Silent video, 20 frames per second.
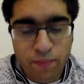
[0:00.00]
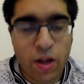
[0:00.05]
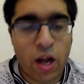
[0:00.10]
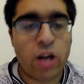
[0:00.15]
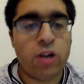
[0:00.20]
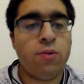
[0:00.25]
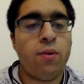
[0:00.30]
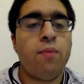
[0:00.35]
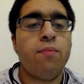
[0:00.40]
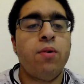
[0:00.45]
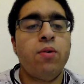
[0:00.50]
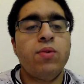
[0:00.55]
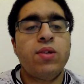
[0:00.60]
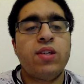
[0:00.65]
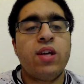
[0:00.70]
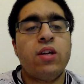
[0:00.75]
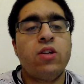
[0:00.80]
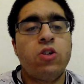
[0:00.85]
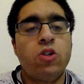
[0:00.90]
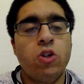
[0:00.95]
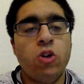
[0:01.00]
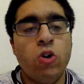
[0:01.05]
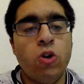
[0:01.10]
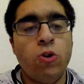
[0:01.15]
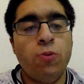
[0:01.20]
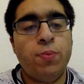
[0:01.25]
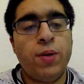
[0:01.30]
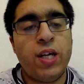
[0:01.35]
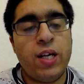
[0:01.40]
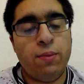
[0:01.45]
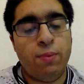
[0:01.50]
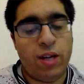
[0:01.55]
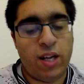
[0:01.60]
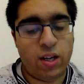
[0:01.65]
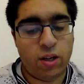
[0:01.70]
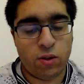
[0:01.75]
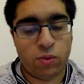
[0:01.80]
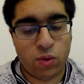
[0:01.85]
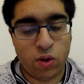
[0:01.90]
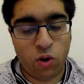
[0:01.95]
And remember we said 2Pb
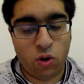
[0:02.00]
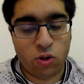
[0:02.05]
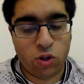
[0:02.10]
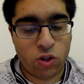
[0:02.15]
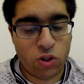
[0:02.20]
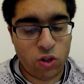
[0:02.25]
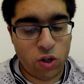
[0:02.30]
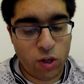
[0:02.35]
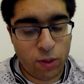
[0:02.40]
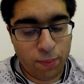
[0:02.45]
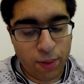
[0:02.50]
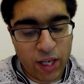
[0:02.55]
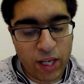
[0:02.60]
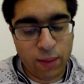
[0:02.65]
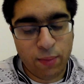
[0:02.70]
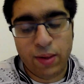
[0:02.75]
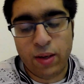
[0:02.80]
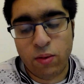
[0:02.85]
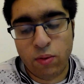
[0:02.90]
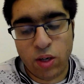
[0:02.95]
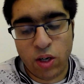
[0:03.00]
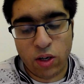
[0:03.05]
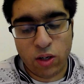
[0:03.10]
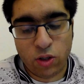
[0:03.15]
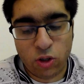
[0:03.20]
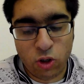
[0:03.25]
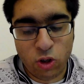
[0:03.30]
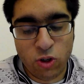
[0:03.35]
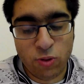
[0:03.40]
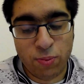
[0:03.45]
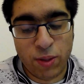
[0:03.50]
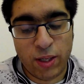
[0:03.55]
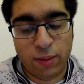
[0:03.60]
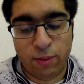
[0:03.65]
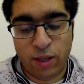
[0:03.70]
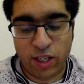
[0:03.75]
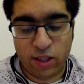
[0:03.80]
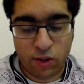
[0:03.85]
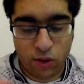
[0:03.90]
because we're not just doing Pb, we're doing 2Pb,